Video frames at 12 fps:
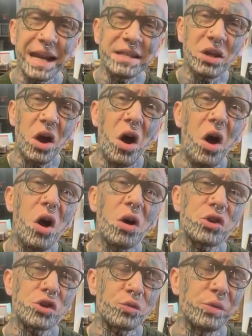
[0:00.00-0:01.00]
and that's a
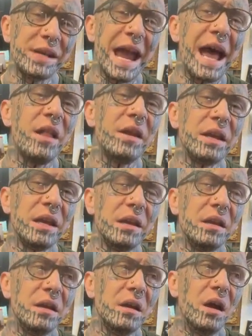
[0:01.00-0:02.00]
harsh
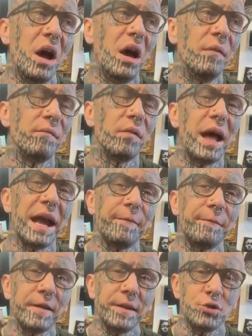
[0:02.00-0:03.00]
reality of
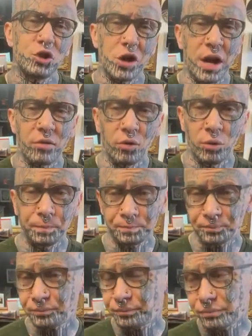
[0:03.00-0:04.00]
life in general.
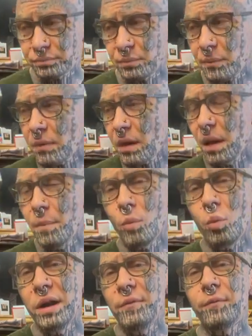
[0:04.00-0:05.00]

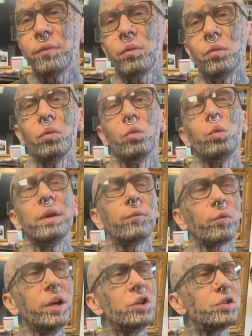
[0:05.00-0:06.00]
We've,
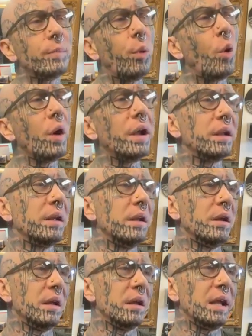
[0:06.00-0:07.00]
we've reached a point
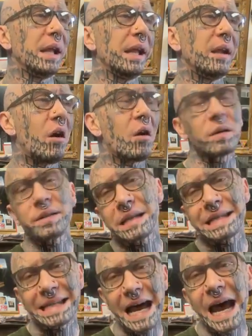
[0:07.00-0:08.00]
in our
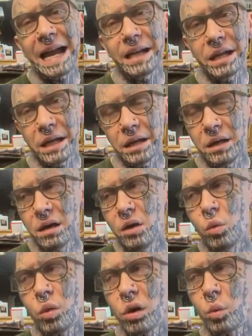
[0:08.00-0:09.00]
society
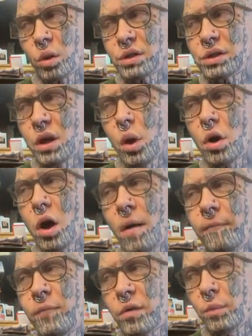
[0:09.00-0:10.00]
where we're so
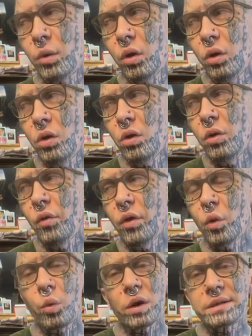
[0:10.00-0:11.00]
comfortable
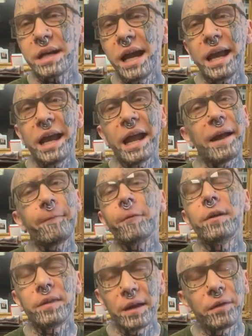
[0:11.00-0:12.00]
that we're taking
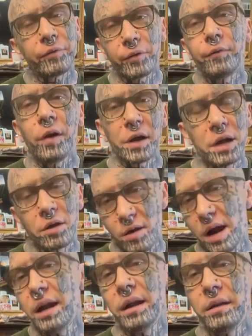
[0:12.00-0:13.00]
everything for fucking
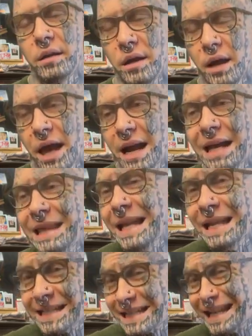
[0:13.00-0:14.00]
granted. And I
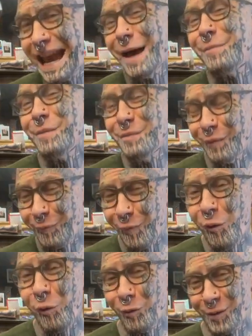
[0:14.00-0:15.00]
think this has happened
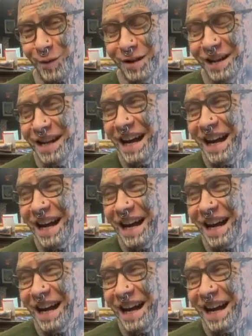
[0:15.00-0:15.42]
before.